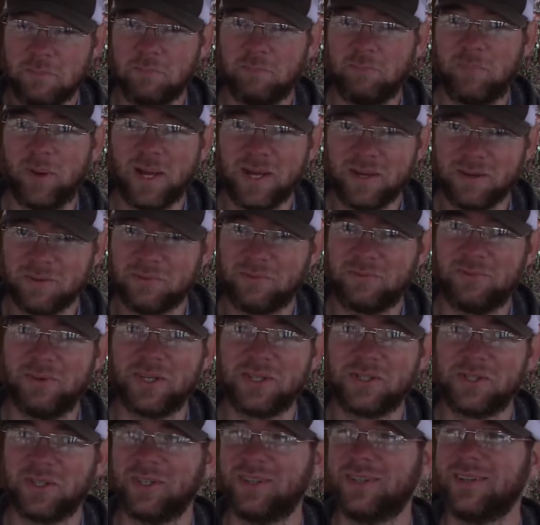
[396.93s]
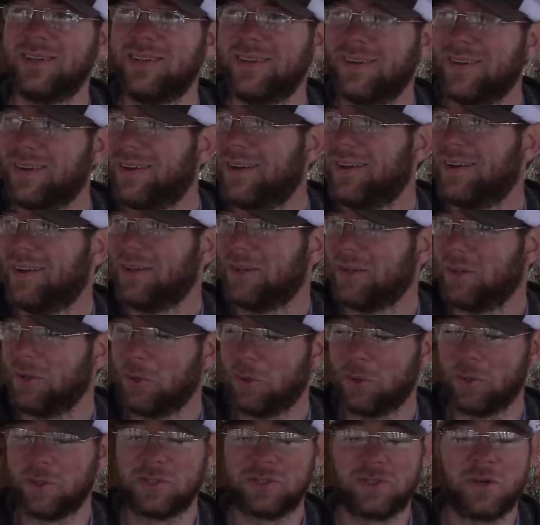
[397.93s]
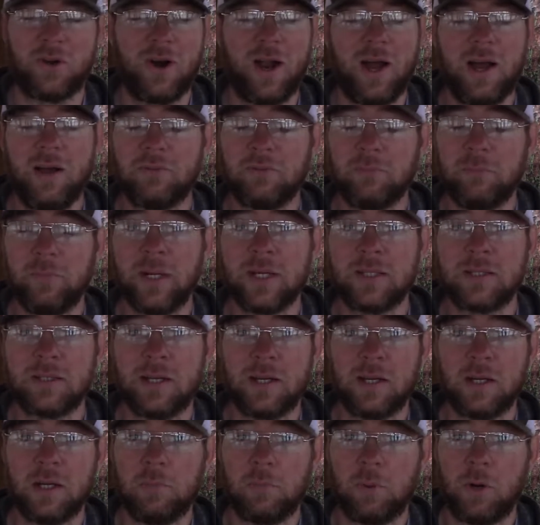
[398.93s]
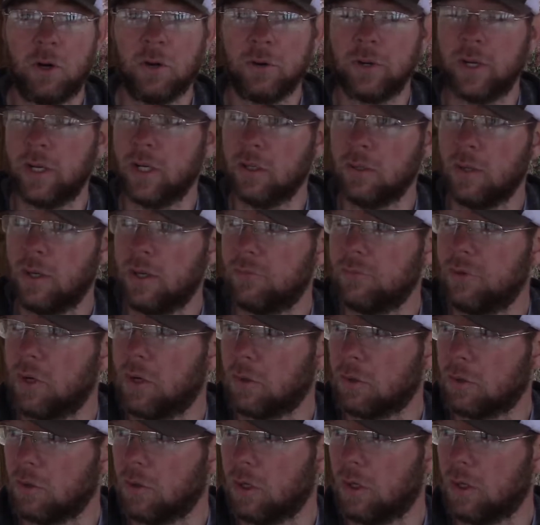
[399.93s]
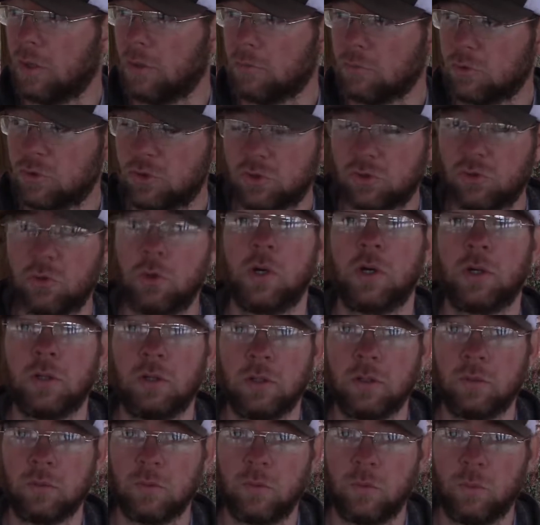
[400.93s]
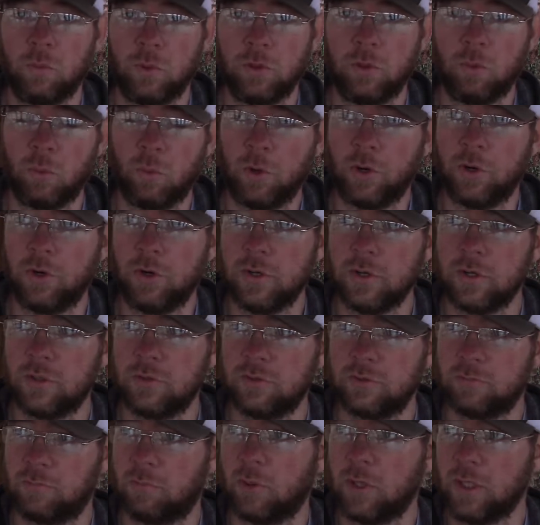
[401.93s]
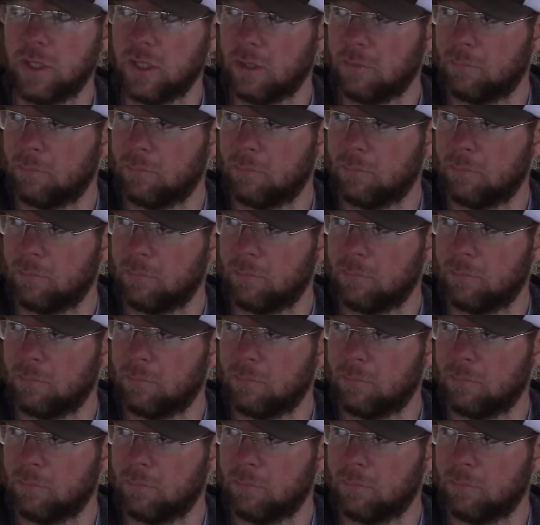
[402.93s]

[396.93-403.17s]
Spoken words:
bait fishing lures. Sorry, I've messed that up all day. You have no clue. I'm struggling with the word spring